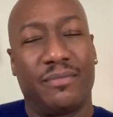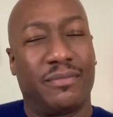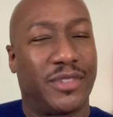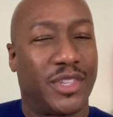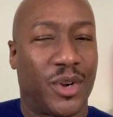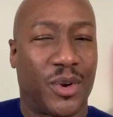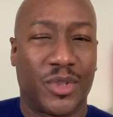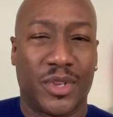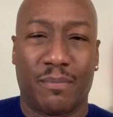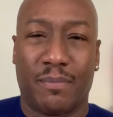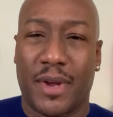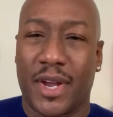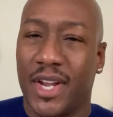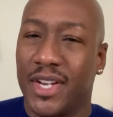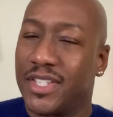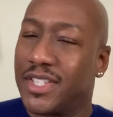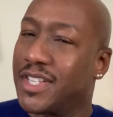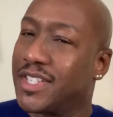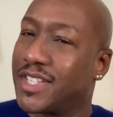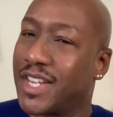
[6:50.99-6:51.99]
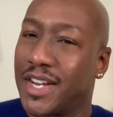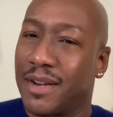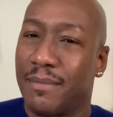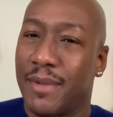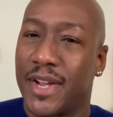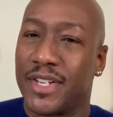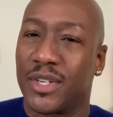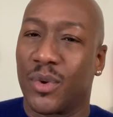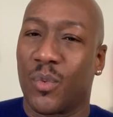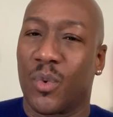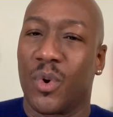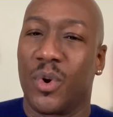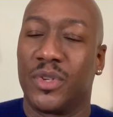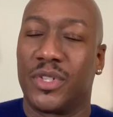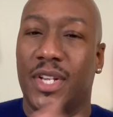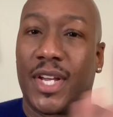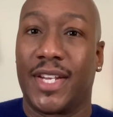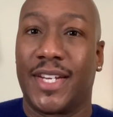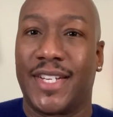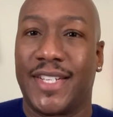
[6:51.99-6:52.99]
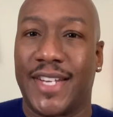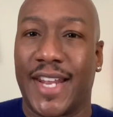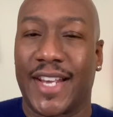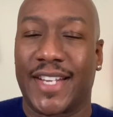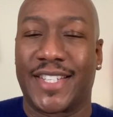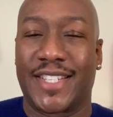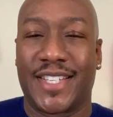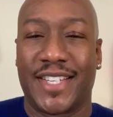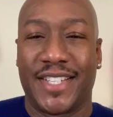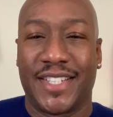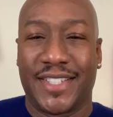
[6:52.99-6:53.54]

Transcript: Turn the page, say the magic words, next.